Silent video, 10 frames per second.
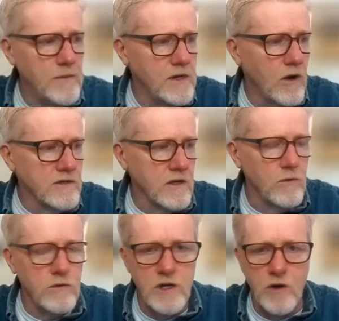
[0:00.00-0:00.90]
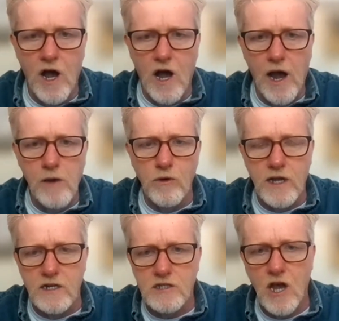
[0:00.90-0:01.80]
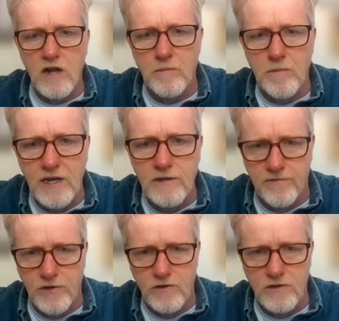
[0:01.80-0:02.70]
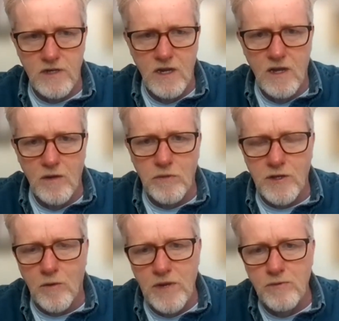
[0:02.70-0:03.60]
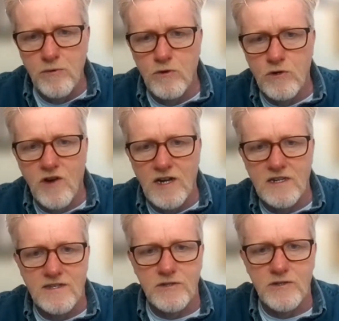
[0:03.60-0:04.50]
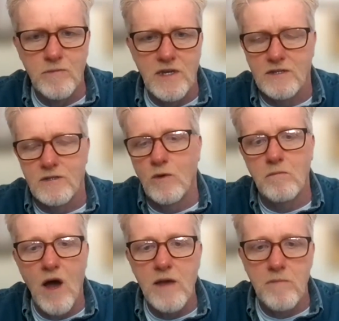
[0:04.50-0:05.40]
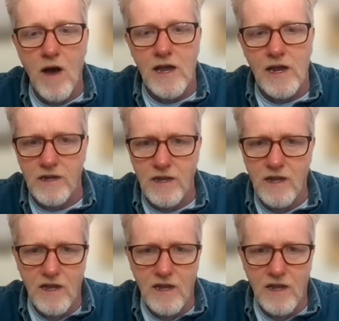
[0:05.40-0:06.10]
mean, also, you know, I will get a ton of page views but they're people who are trying to sell to me. So in my mind,